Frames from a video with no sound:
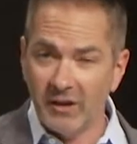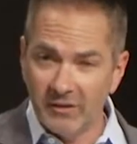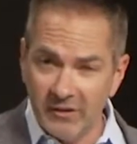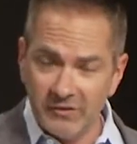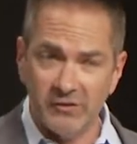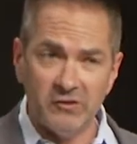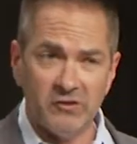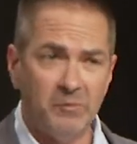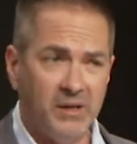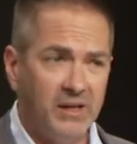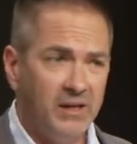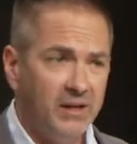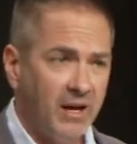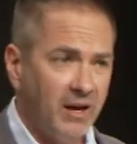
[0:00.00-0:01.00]
now listen to
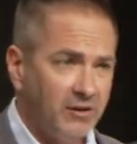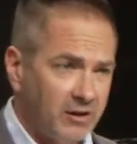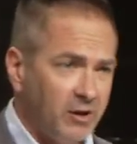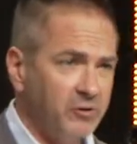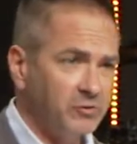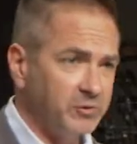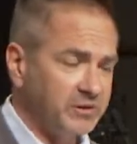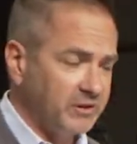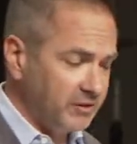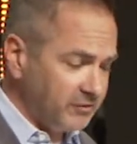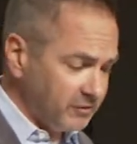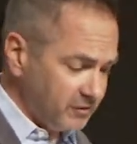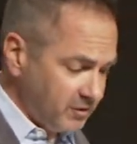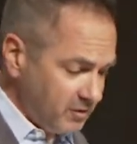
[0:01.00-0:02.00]
me, and I'll close with
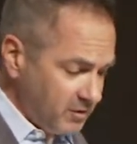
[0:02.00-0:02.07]
this.